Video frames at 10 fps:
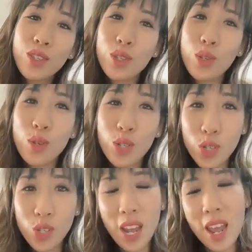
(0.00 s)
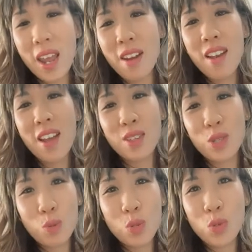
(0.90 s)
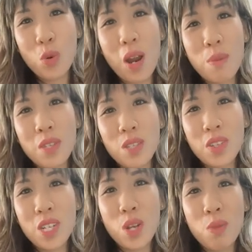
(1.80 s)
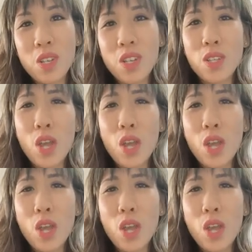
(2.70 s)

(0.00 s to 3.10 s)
to share and subscribe this video because